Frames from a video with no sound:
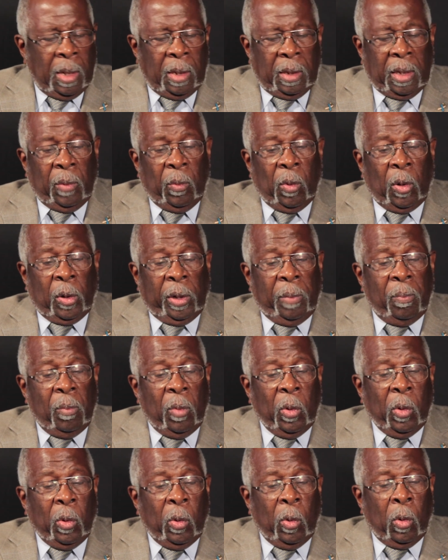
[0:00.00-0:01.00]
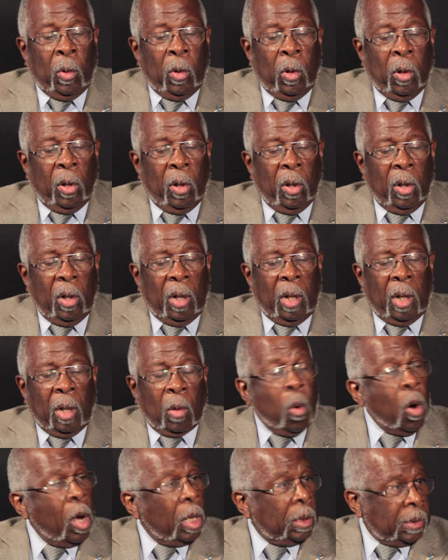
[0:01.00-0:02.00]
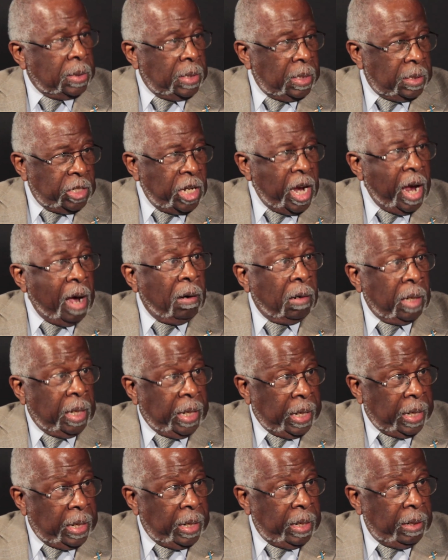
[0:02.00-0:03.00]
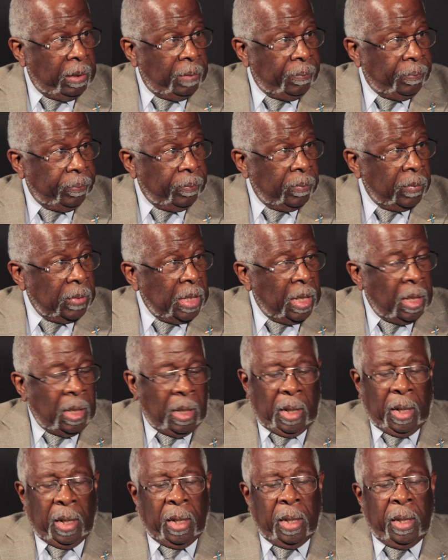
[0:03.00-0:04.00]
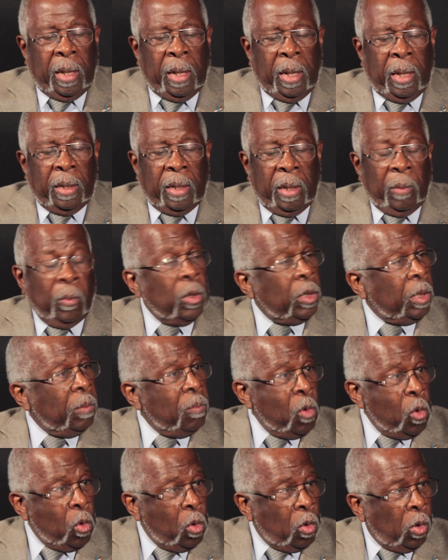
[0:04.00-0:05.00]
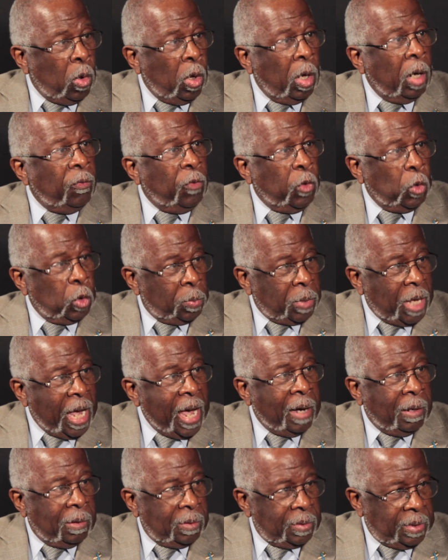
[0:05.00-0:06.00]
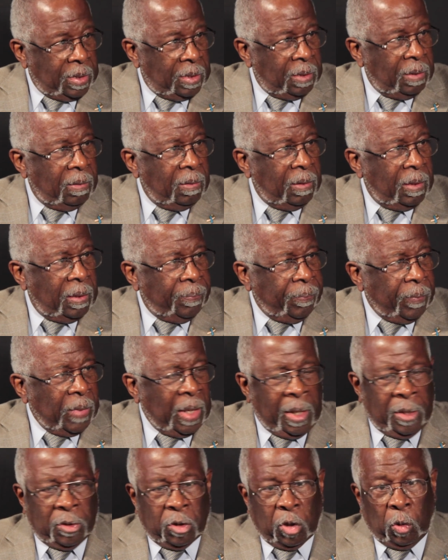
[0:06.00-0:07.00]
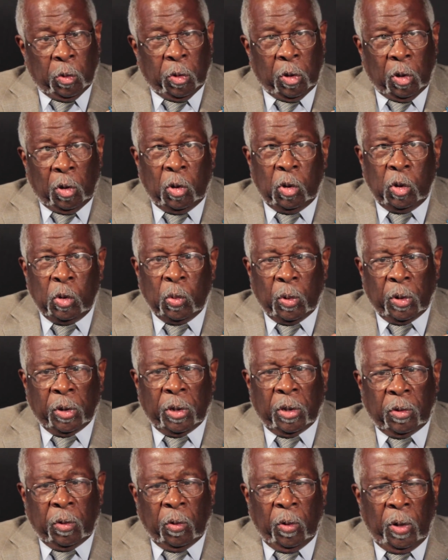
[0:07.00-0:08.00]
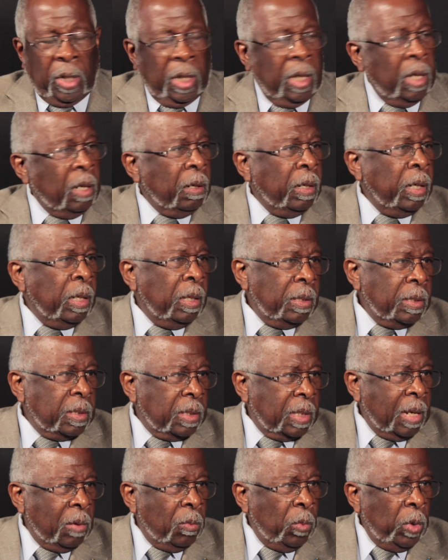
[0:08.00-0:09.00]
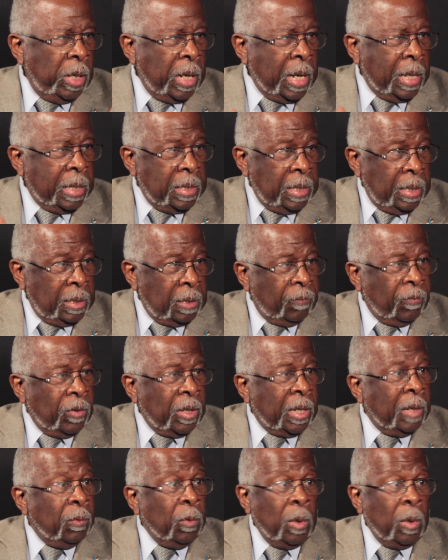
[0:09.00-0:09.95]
They wanted more quality child care, and they wanted more affordable housing. And so those were the 3 areas that we identified.